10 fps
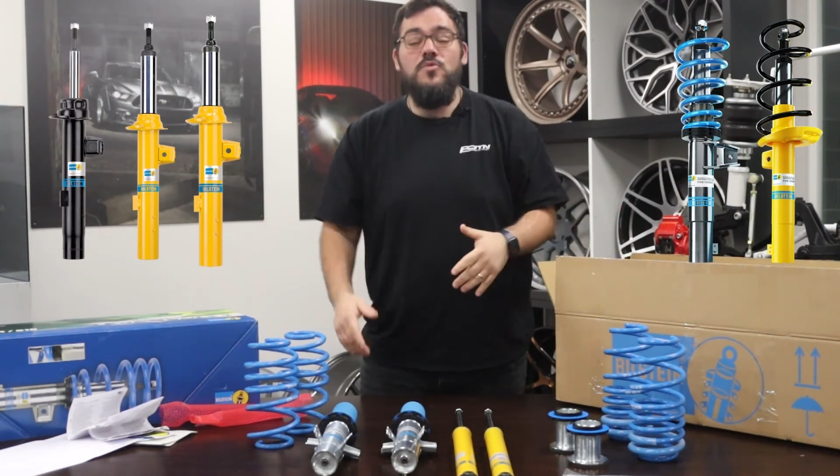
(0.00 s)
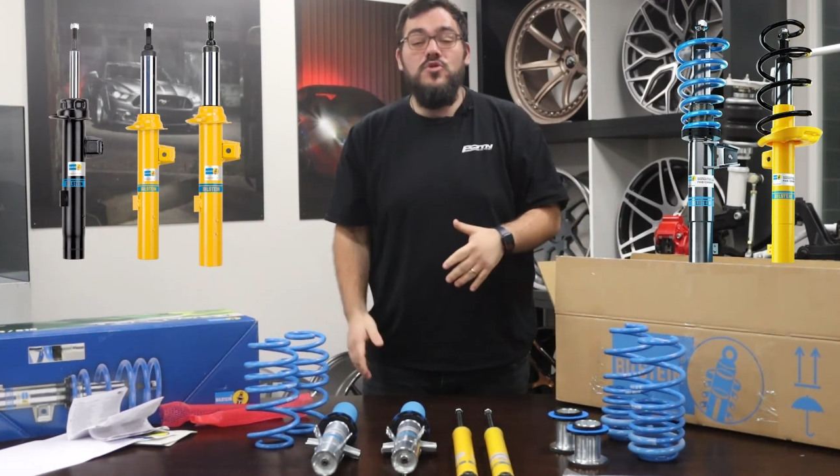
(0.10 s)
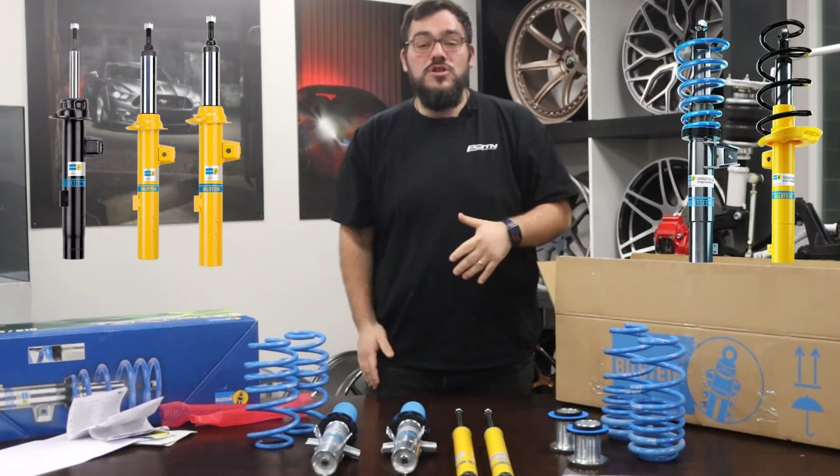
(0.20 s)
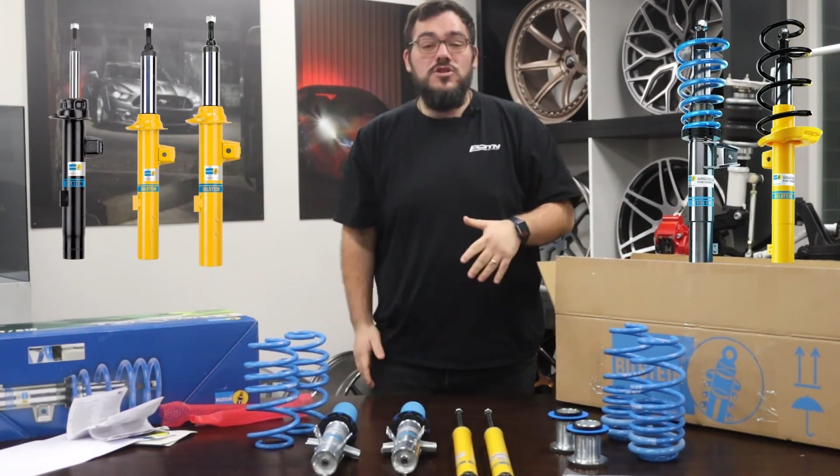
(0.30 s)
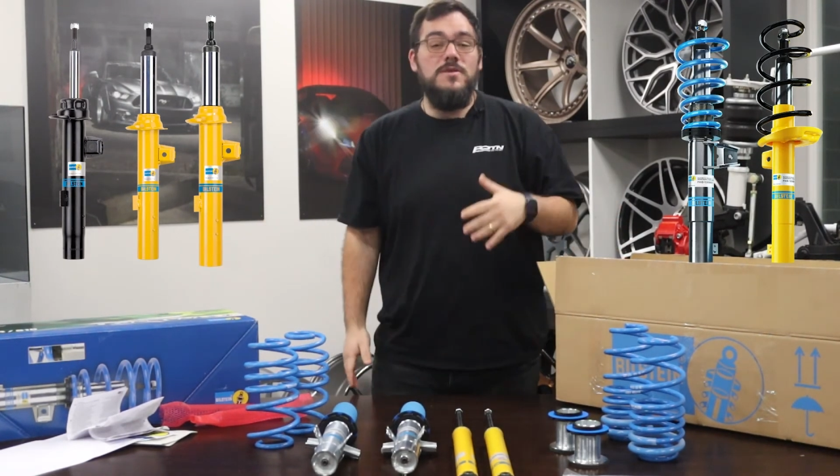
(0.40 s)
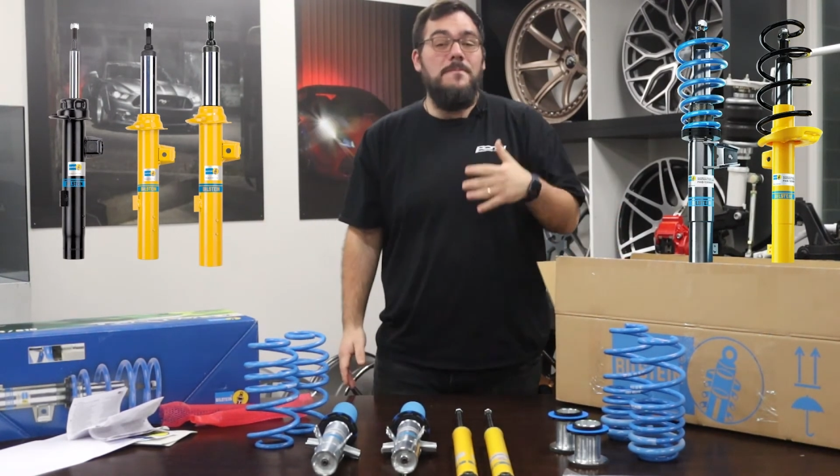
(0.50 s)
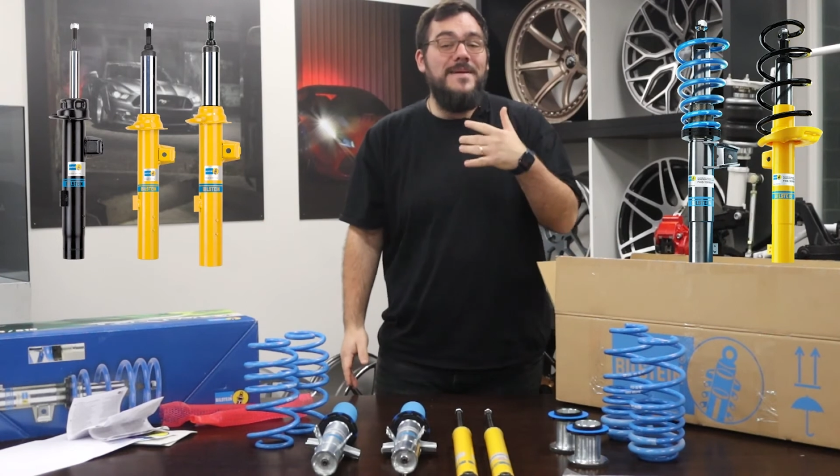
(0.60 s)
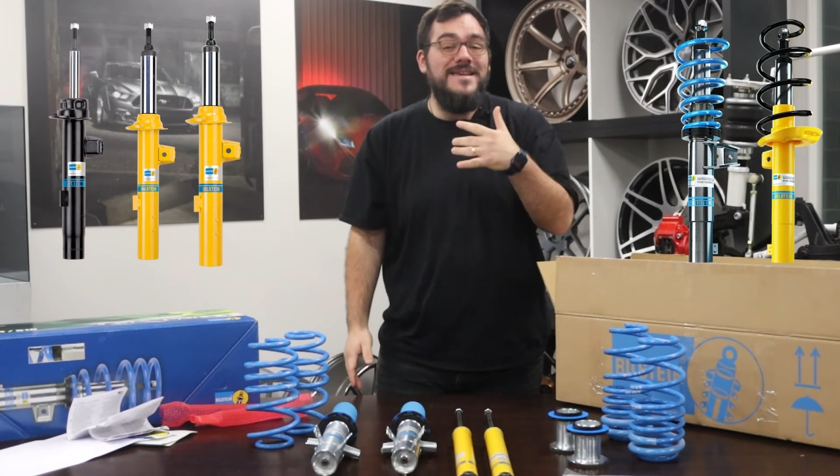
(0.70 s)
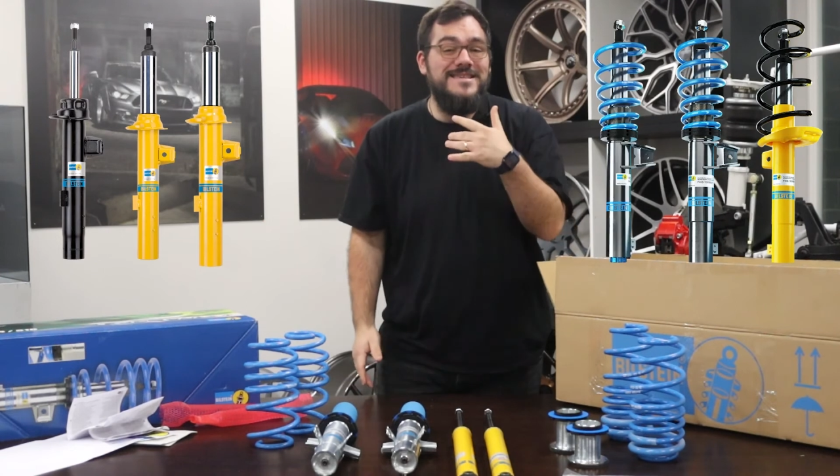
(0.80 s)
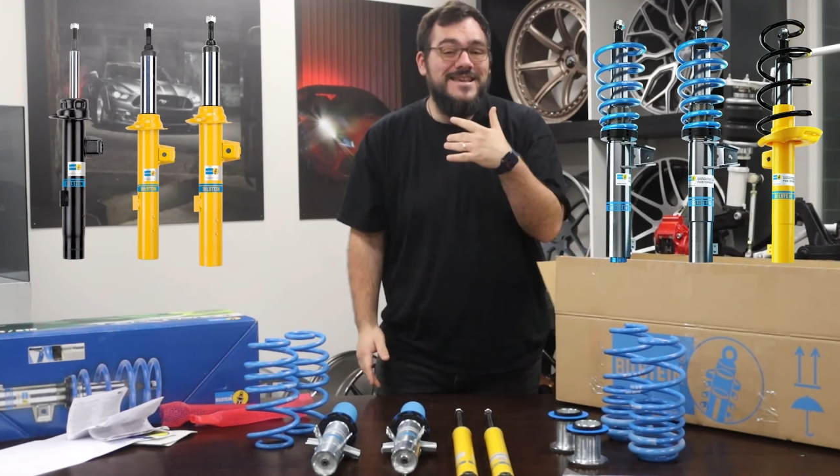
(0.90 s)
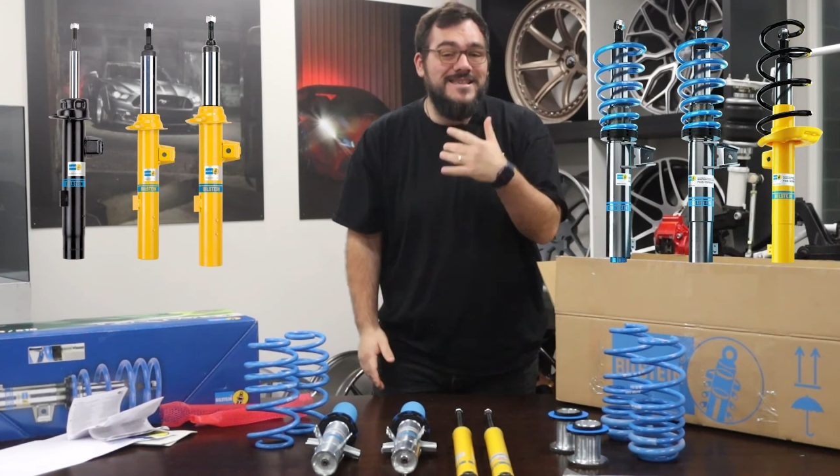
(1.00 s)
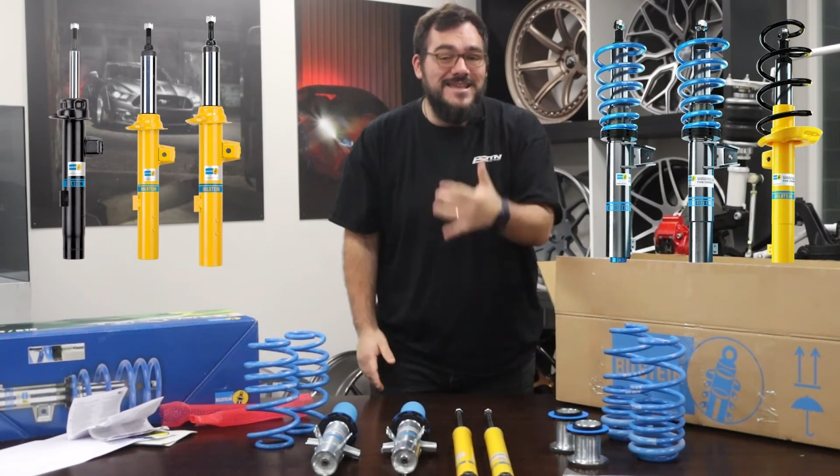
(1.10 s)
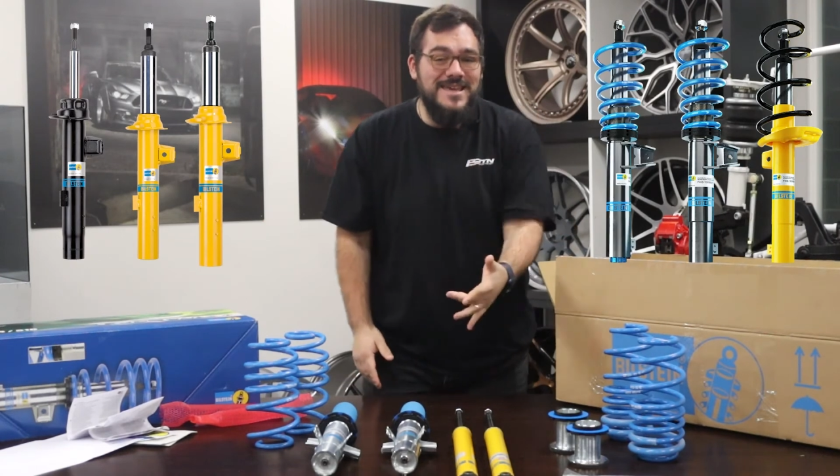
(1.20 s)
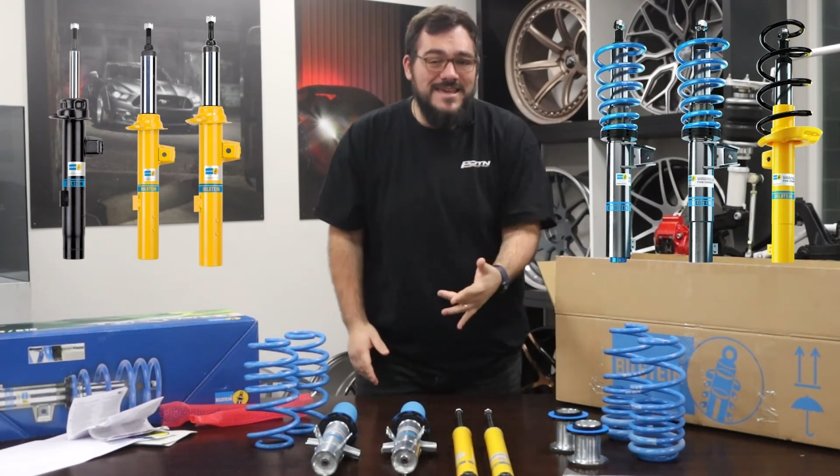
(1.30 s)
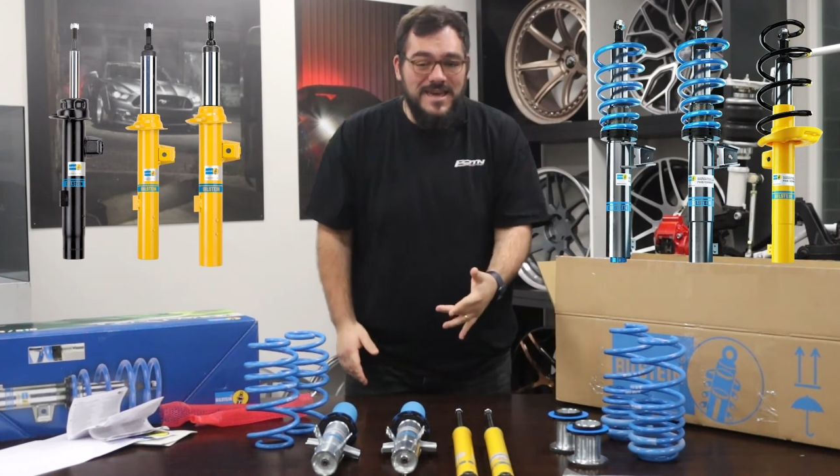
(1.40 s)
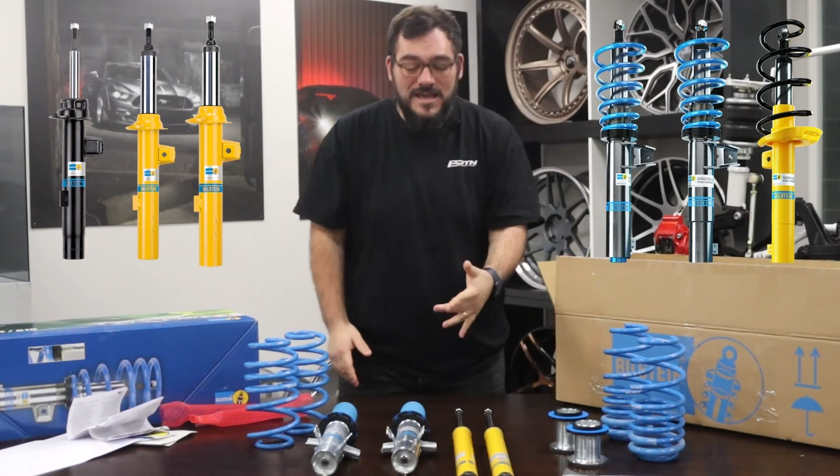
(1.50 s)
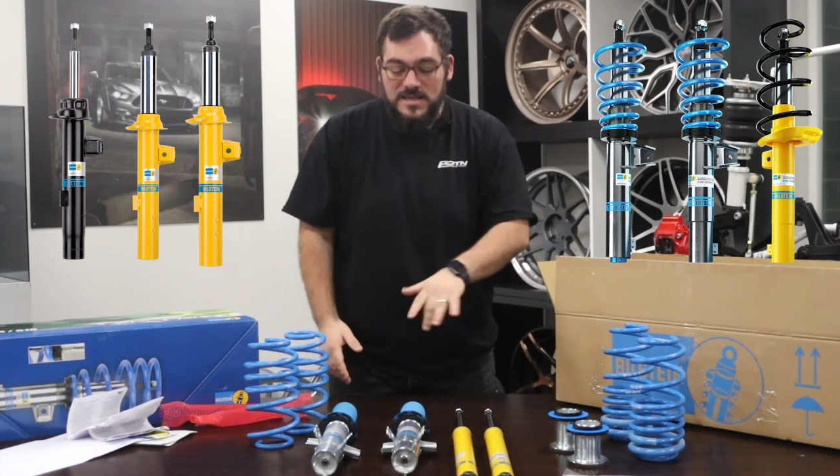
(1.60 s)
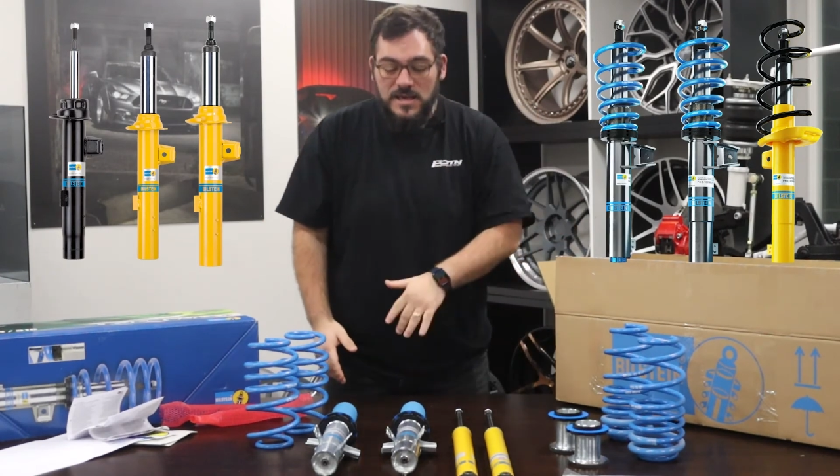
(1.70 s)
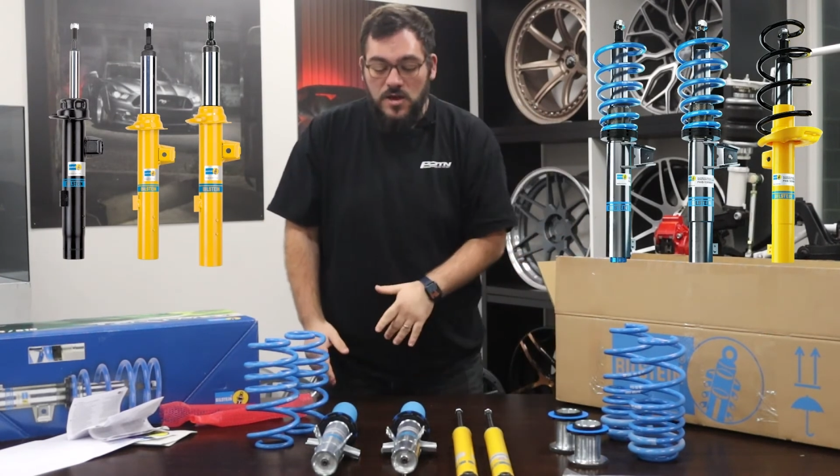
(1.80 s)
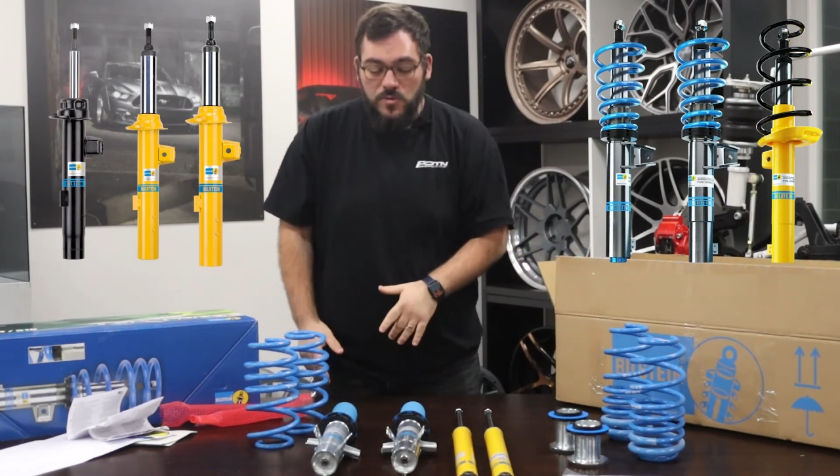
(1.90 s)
We also do the B16 kits,